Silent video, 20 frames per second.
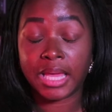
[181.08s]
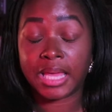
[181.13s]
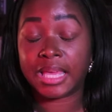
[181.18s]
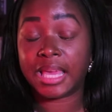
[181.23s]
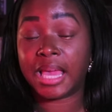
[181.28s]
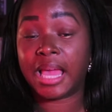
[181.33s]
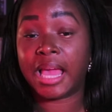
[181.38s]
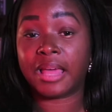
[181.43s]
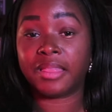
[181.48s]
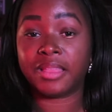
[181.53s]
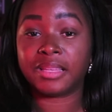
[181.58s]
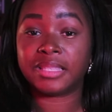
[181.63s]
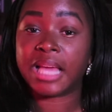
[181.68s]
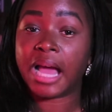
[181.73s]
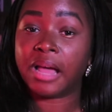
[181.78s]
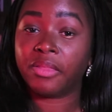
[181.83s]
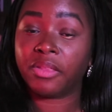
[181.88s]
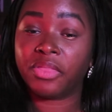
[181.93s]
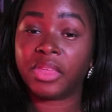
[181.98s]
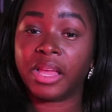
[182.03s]
yeah, the
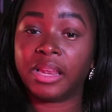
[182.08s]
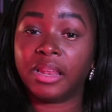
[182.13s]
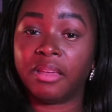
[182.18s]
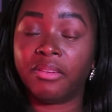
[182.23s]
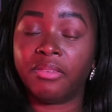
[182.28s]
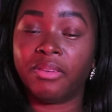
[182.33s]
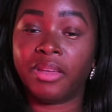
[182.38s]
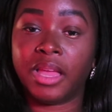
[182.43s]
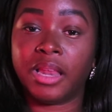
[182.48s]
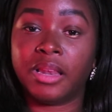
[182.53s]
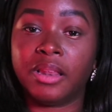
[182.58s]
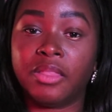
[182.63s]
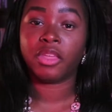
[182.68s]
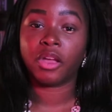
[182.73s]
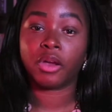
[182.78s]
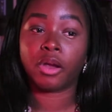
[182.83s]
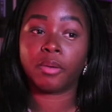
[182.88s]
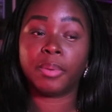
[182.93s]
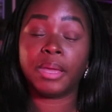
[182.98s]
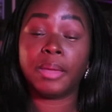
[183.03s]
town that they live in,
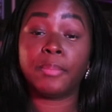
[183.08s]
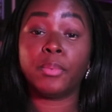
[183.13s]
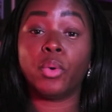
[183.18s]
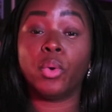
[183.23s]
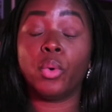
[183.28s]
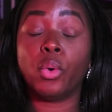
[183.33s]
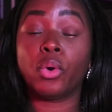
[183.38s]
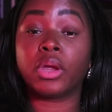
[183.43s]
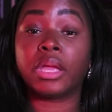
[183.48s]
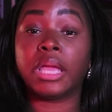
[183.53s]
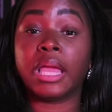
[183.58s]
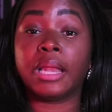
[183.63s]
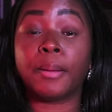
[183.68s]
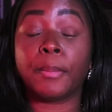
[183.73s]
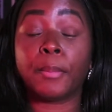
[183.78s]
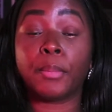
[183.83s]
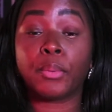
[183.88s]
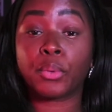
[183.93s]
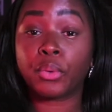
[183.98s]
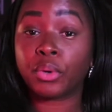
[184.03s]
there are people who are
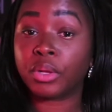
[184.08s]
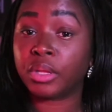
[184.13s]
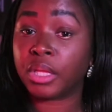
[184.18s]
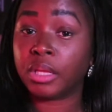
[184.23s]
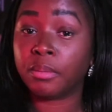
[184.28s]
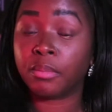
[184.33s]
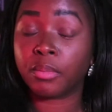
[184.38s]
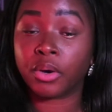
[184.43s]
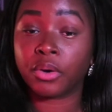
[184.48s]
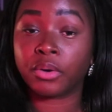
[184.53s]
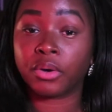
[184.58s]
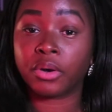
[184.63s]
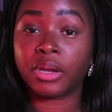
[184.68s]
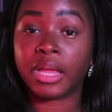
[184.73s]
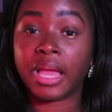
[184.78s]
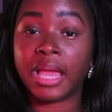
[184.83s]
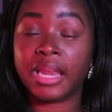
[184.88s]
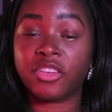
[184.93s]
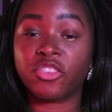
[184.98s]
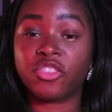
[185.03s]
getting brutally
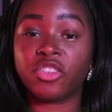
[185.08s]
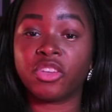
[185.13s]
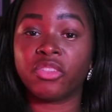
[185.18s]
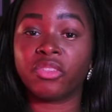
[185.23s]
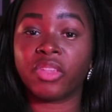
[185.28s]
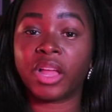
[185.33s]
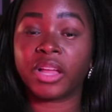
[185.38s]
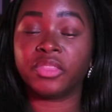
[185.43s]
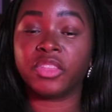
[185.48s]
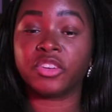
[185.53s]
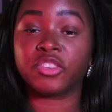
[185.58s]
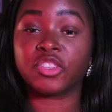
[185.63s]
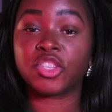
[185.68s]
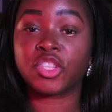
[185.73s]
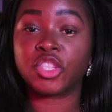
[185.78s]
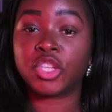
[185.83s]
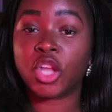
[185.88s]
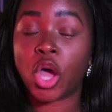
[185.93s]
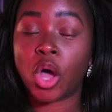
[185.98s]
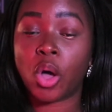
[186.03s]
murdered, and it's just like there's
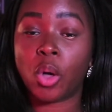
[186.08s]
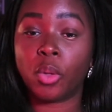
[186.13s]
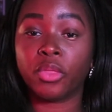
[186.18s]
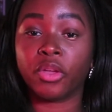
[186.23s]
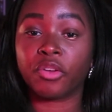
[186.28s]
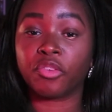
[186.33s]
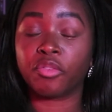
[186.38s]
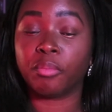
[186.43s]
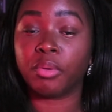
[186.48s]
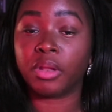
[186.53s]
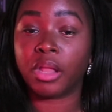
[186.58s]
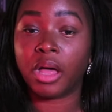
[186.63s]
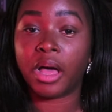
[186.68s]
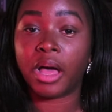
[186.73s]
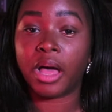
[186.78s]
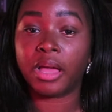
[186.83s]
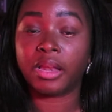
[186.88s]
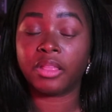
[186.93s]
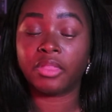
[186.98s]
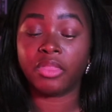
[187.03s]
snow, there's
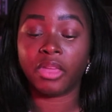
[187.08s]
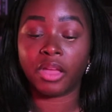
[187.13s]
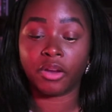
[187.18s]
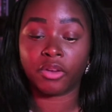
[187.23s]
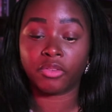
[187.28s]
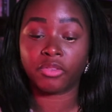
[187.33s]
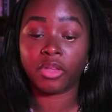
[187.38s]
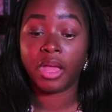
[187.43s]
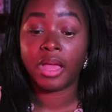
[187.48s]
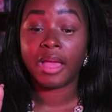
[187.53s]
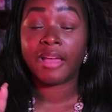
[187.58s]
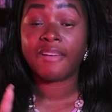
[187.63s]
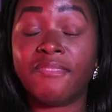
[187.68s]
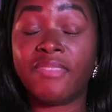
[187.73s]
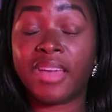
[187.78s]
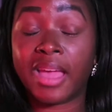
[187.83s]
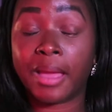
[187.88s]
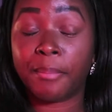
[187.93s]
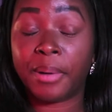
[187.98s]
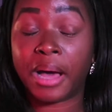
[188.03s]
blood, there's
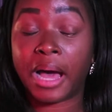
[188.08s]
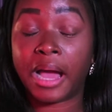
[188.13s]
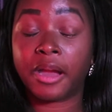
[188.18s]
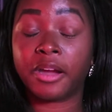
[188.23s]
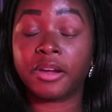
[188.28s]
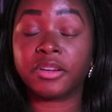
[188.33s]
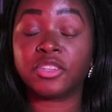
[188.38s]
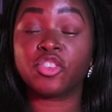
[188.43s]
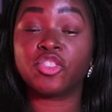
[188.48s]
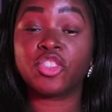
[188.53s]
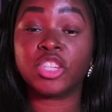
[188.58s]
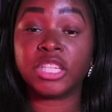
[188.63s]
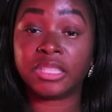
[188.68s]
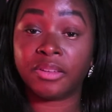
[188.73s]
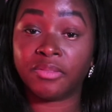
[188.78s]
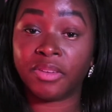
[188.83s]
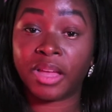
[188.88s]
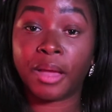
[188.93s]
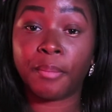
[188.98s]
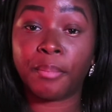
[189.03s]
vampires, she's a
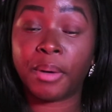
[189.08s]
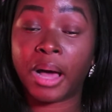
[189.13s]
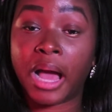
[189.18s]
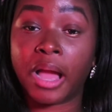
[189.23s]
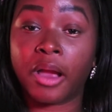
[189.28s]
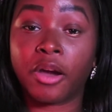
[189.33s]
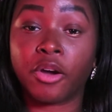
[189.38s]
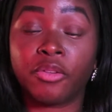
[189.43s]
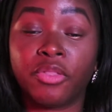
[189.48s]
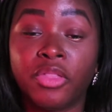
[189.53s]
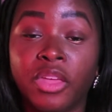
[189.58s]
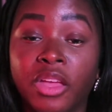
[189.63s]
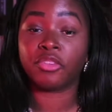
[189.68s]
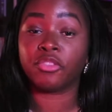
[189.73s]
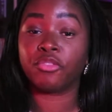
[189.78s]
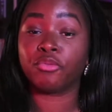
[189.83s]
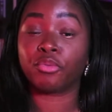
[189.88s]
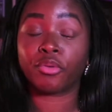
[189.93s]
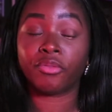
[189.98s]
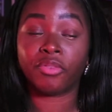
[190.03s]
vampire,
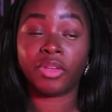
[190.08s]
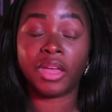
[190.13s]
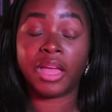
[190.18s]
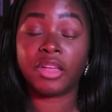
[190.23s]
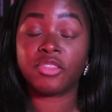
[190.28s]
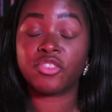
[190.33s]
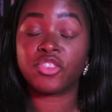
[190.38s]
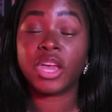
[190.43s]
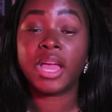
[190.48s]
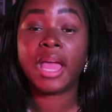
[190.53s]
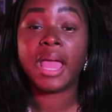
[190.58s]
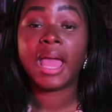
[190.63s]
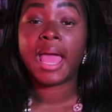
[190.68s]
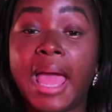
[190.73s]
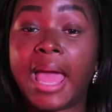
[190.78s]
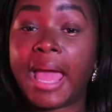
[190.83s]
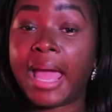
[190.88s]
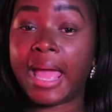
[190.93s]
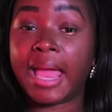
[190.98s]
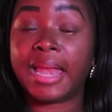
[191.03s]
there's revenge,
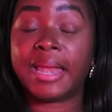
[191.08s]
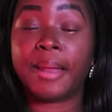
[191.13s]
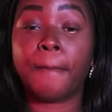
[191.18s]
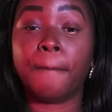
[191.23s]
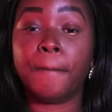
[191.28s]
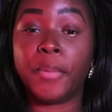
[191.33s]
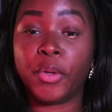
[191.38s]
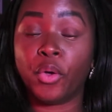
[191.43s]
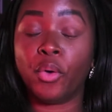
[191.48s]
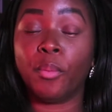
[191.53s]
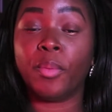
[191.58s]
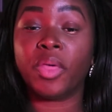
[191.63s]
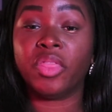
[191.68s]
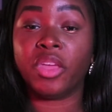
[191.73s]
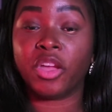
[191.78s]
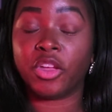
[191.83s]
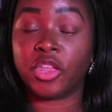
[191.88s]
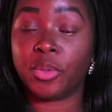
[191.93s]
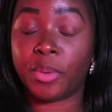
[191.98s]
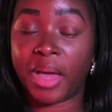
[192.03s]
and boom,
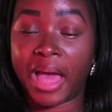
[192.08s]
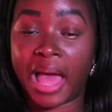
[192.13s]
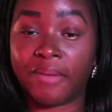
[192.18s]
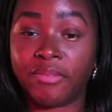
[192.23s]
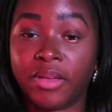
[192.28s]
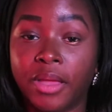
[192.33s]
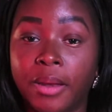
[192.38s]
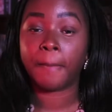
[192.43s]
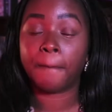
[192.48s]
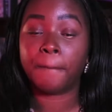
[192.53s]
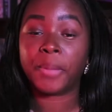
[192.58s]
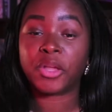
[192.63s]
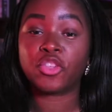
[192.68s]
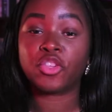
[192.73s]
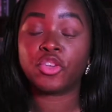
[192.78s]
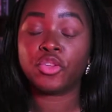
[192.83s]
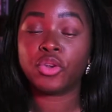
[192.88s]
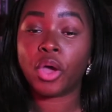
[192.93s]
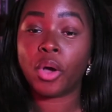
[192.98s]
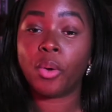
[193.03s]
there you have it. But
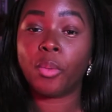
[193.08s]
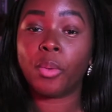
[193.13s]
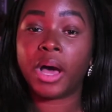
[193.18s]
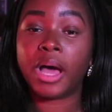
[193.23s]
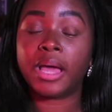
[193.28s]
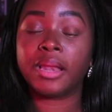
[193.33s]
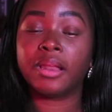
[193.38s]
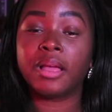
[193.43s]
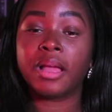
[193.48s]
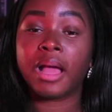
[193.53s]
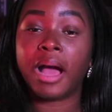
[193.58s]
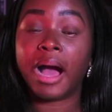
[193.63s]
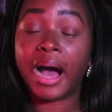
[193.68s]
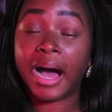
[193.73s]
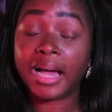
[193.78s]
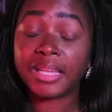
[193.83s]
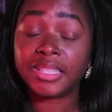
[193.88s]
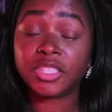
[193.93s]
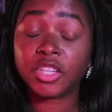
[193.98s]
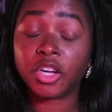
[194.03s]
you know what?
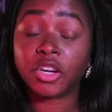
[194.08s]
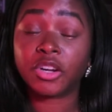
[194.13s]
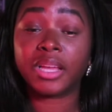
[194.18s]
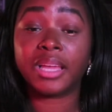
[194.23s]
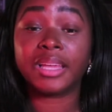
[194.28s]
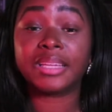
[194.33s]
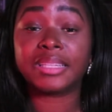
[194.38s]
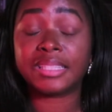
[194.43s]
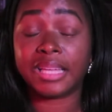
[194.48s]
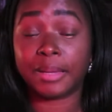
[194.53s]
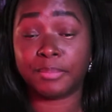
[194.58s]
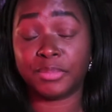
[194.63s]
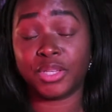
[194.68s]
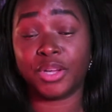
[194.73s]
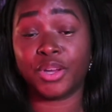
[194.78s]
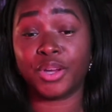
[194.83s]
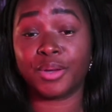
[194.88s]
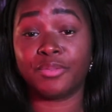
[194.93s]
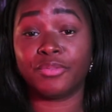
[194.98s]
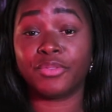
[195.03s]
Oscar accepts
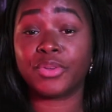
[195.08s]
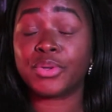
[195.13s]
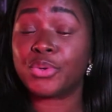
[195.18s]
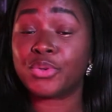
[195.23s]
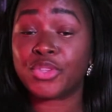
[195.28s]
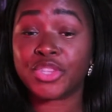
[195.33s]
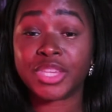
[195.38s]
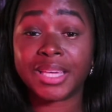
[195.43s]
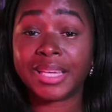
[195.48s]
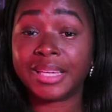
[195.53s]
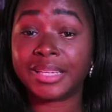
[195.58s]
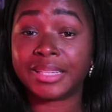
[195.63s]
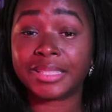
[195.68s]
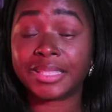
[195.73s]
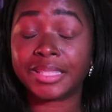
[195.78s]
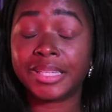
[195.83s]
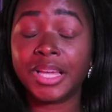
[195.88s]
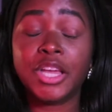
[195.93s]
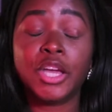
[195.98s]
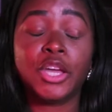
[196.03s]
her for who she
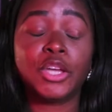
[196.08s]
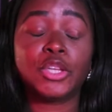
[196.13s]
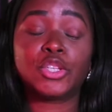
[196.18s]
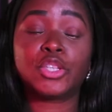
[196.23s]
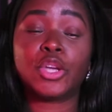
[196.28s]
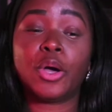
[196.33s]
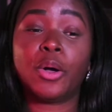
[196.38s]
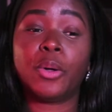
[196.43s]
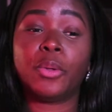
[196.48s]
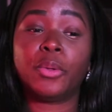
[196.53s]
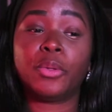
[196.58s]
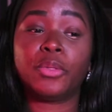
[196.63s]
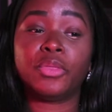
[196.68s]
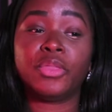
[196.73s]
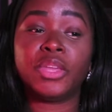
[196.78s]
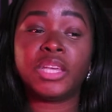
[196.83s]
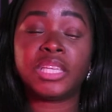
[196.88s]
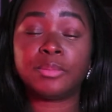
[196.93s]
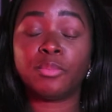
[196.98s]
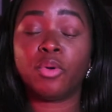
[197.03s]
is. So
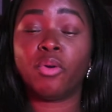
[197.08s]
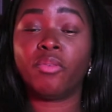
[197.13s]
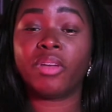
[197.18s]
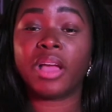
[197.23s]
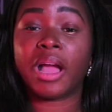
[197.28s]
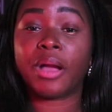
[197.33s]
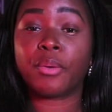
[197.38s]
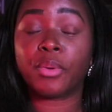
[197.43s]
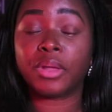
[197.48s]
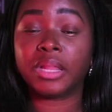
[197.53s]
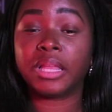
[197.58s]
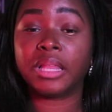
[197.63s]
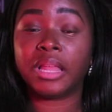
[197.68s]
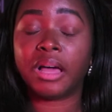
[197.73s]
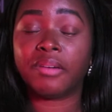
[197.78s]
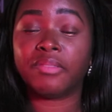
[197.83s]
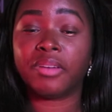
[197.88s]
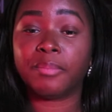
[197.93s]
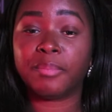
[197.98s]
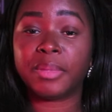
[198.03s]
this movie, I really
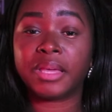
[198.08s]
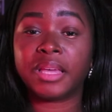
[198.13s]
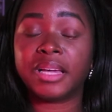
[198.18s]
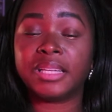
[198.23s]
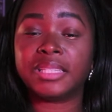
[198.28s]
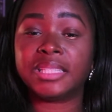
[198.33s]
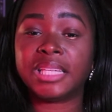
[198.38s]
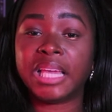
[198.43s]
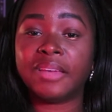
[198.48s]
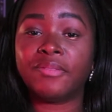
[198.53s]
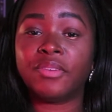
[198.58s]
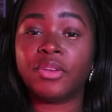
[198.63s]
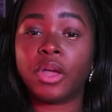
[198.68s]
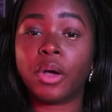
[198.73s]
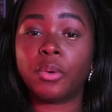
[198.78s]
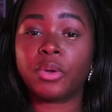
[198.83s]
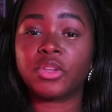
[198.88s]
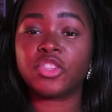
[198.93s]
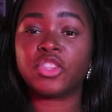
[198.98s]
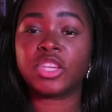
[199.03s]
love it because even
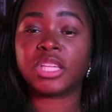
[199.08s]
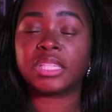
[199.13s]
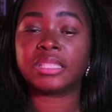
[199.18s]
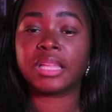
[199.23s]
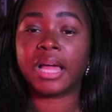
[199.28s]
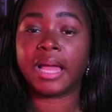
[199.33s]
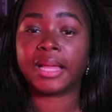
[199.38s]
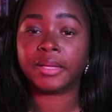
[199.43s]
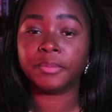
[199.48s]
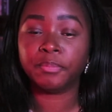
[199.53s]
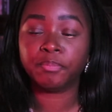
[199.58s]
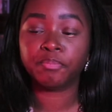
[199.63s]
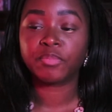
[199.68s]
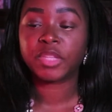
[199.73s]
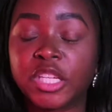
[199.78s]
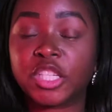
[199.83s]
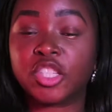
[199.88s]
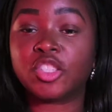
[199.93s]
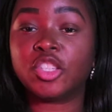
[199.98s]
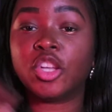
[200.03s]
though it's just like
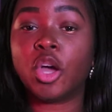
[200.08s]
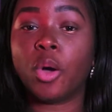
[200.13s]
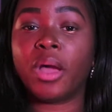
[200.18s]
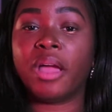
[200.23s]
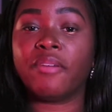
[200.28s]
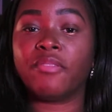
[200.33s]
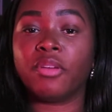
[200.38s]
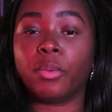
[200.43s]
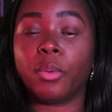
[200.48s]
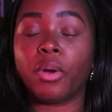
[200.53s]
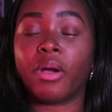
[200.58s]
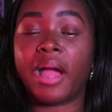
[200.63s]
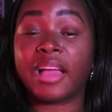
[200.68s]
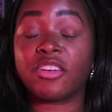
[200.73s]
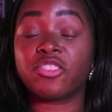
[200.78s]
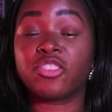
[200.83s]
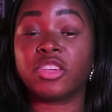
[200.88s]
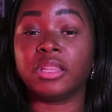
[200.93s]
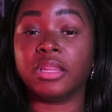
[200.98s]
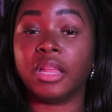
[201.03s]
snow everywhere, I
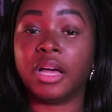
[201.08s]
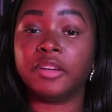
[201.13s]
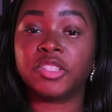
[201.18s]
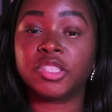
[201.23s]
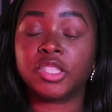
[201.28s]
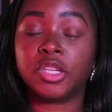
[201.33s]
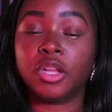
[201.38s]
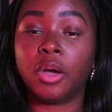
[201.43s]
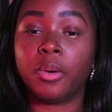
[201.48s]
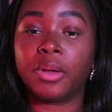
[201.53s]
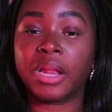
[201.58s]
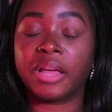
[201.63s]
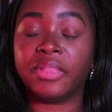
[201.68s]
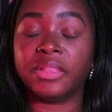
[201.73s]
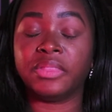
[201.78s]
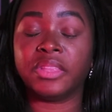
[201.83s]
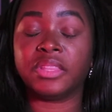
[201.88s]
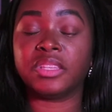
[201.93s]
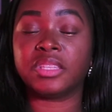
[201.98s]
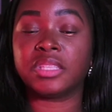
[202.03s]
actually love snow, and I
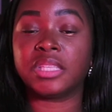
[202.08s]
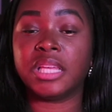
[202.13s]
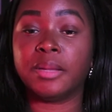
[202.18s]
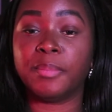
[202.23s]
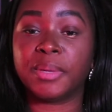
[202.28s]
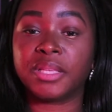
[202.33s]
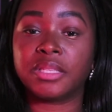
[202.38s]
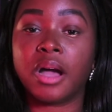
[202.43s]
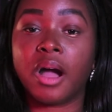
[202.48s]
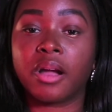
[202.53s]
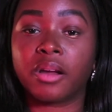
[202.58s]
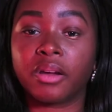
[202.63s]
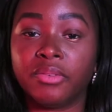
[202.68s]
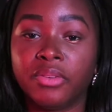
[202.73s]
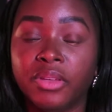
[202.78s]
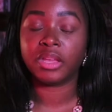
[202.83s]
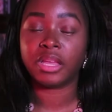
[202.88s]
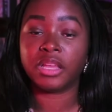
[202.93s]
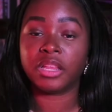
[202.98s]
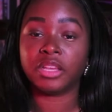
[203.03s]
think that the
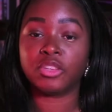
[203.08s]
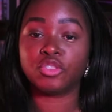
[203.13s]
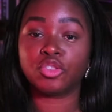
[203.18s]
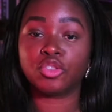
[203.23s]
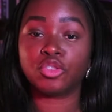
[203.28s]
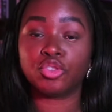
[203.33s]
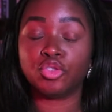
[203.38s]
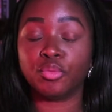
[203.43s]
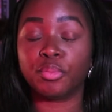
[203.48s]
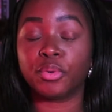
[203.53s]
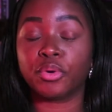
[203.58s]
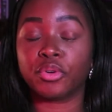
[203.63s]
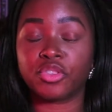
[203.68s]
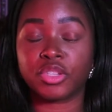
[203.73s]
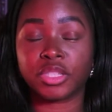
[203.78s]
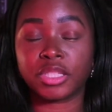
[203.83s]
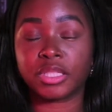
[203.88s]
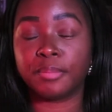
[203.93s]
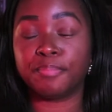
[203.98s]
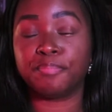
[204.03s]
cinematography in it is super
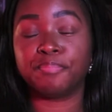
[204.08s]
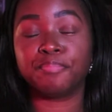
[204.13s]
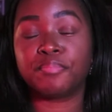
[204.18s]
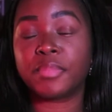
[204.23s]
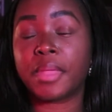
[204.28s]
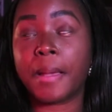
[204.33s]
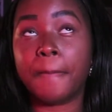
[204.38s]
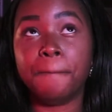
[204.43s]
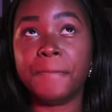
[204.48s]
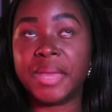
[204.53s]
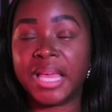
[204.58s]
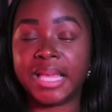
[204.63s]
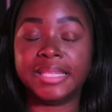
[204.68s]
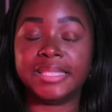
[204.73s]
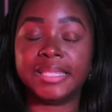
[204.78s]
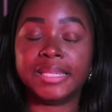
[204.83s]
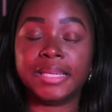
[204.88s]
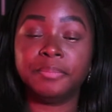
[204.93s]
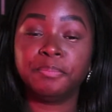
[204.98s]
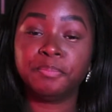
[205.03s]
just
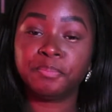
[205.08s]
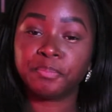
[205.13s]
amazing.